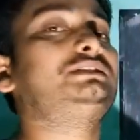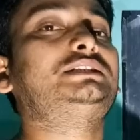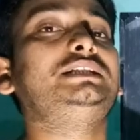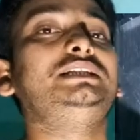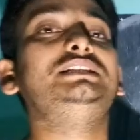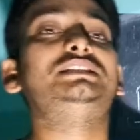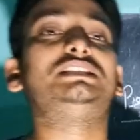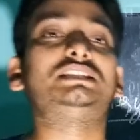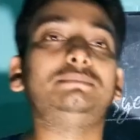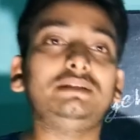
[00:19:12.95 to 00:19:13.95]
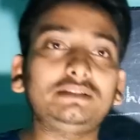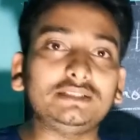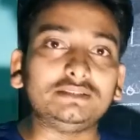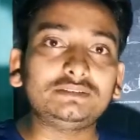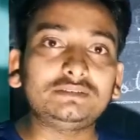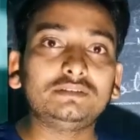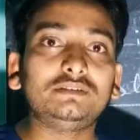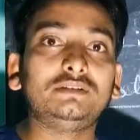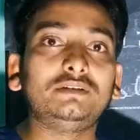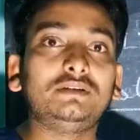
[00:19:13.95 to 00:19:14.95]
we study disabilities
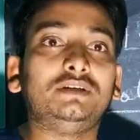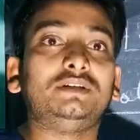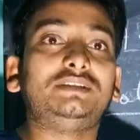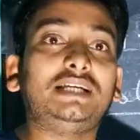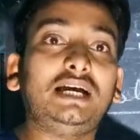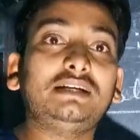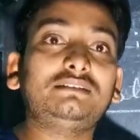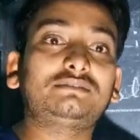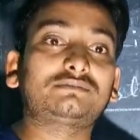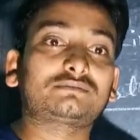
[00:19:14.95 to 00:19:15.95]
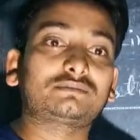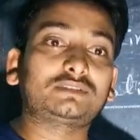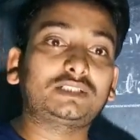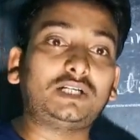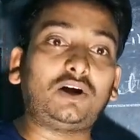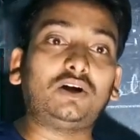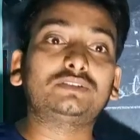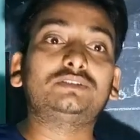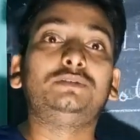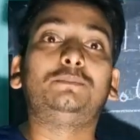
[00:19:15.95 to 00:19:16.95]
that
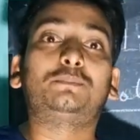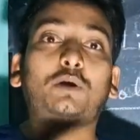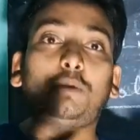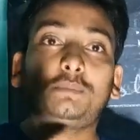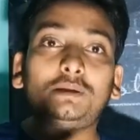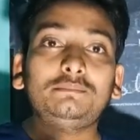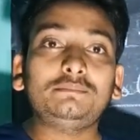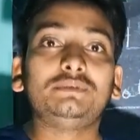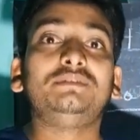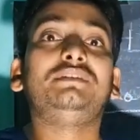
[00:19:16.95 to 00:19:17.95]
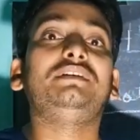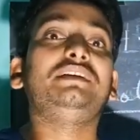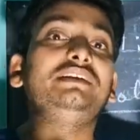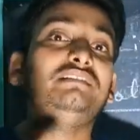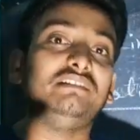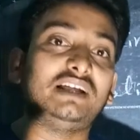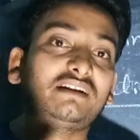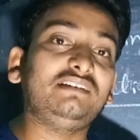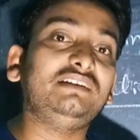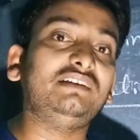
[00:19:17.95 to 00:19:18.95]
cause problem in
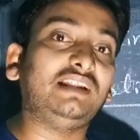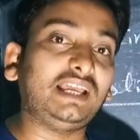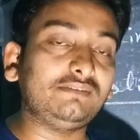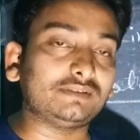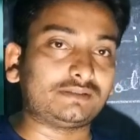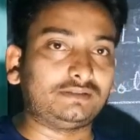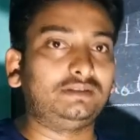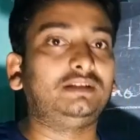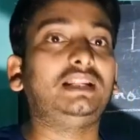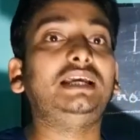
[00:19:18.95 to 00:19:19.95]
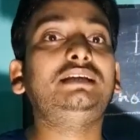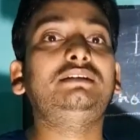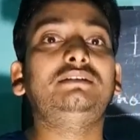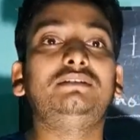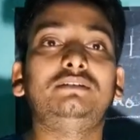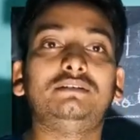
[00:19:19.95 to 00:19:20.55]
learning a language, like